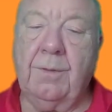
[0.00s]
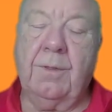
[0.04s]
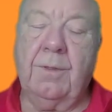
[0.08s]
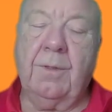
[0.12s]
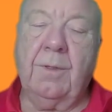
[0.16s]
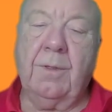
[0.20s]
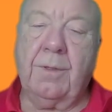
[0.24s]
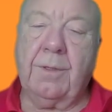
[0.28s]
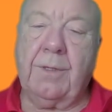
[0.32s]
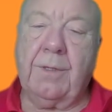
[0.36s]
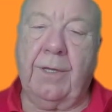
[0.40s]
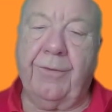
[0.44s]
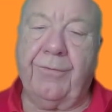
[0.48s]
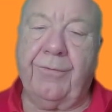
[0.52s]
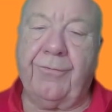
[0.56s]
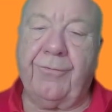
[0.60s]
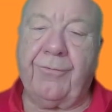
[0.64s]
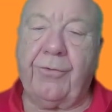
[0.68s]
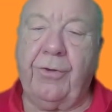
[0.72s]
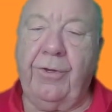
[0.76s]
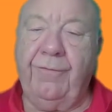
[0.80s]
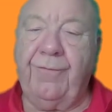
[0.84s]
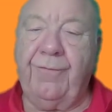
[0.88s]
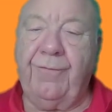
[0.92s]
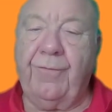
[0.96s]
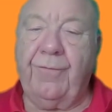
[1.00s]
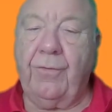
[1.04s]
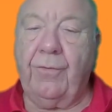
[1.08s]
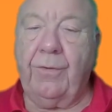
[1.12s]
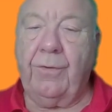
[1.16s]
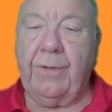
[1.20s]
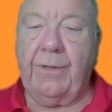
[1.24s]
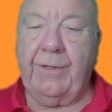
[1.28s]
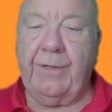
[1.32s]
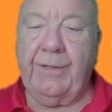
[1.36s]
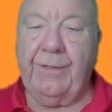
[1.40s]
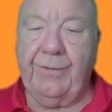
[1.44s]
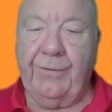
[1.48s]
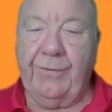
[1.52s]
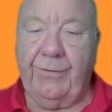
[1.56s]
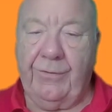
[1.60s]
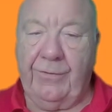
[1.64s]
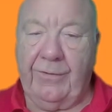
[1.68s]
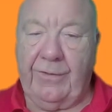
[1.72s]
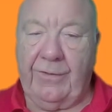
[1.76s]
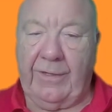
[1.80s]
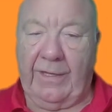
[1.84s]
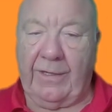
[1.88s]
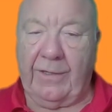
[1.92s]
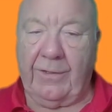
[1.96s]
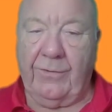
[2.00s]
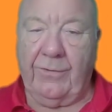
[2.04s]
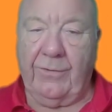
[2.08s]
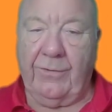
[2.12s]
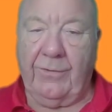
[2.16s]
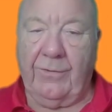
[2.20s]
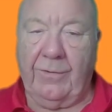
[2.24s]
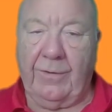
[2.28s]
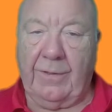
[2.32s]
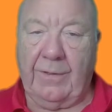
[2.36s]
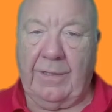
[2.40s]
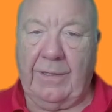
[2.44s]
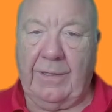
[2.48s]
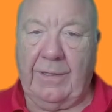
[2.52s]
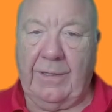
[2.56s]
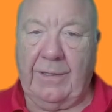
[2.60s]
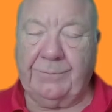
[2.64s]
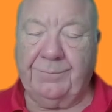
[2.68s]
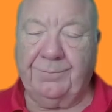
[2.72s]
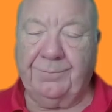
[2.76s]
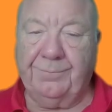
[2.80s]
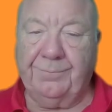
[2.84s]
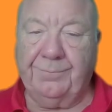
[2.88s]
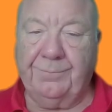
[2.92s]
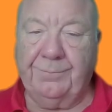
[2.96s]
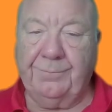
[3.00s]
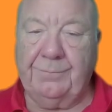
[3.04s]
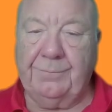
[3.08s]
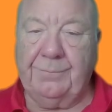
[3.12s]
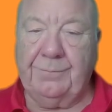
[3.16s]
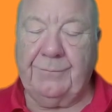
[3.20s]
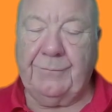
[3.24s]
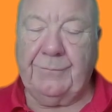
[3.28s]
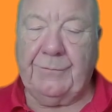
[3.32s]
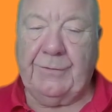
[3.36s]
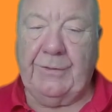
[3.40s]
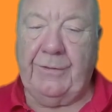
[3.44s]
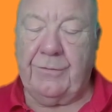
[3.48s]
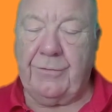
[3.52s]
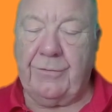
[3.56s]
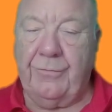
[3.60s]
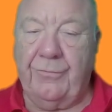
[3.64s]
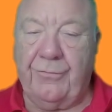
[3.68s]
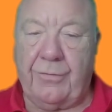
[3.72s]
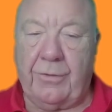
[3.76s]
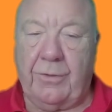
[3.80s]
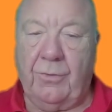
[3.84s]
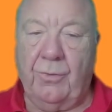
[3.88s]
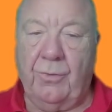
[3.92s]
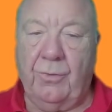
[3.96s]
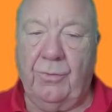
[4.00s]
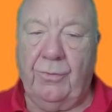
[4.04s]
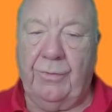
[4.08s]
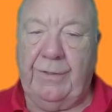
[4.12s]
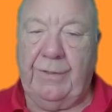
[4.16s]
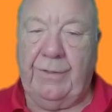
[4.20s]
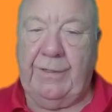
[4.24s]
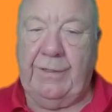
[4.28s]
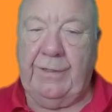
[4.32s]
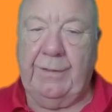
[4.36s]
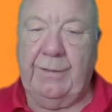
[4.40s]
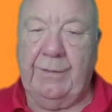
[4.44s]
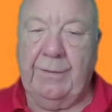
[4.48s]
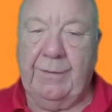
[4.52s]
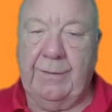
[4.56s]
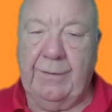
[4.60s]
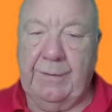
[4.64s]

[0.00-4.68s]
Okay, three, four, and six. Um, these control the